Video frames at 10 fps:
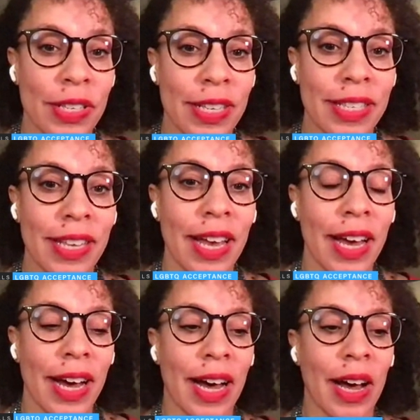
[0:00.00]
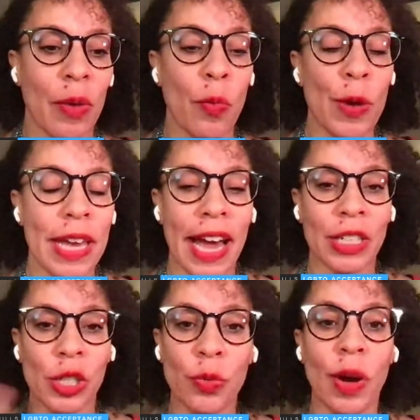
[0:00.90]
services. We
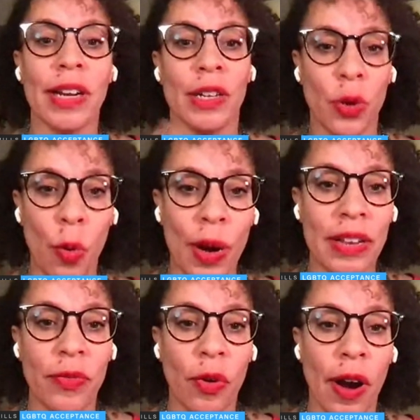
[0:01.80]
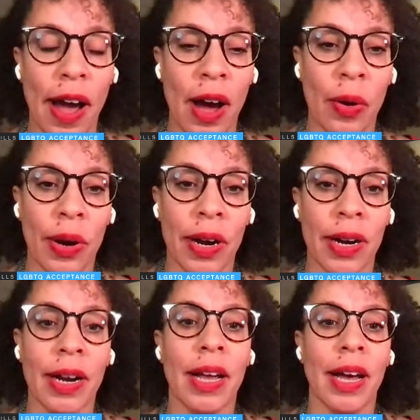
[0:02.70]
actually run a
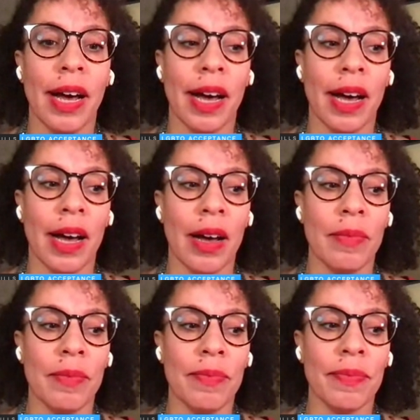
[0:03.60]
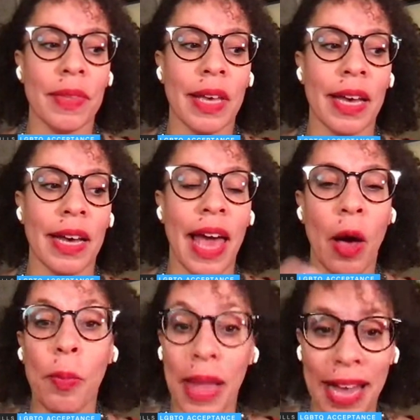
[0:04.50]
24-hour
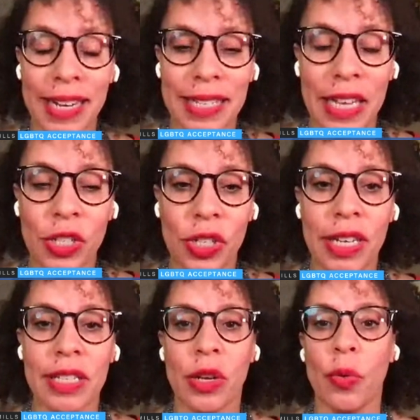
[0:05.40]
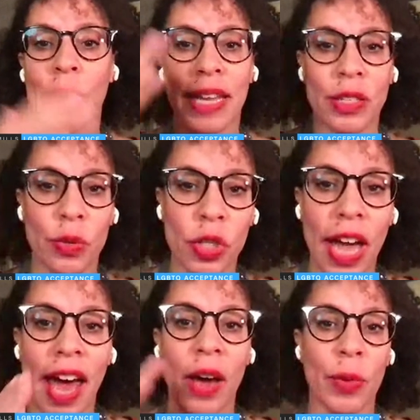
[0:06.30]
helpline, essentially. So we can do
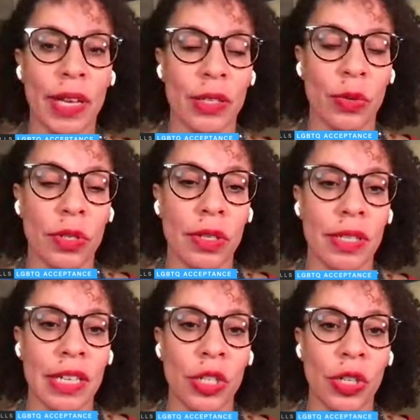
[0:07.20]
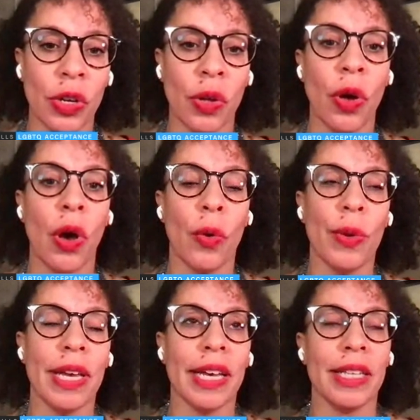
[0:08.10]
chat, we can do digital,
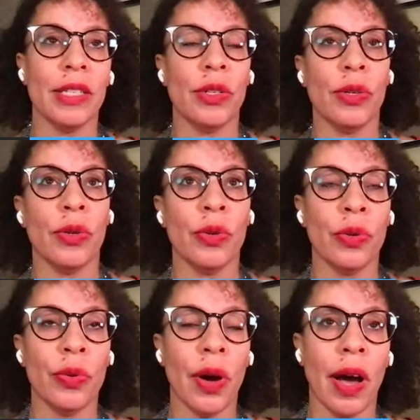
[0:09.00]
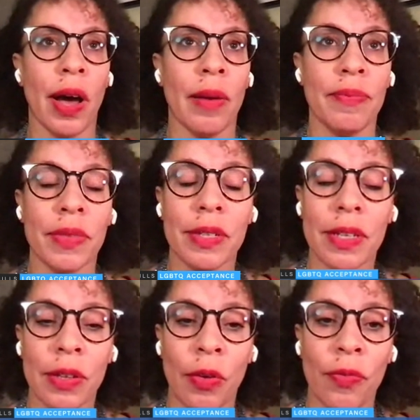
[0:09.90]
we can do
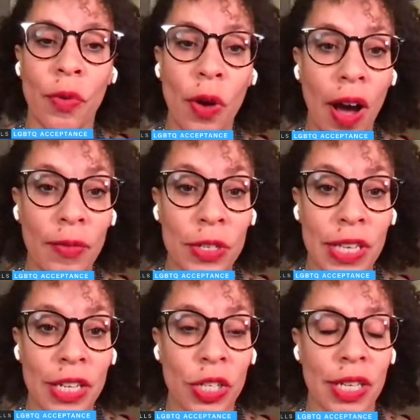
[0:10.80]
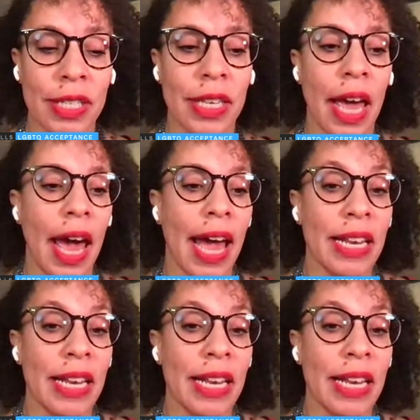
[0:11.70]
phone conversations,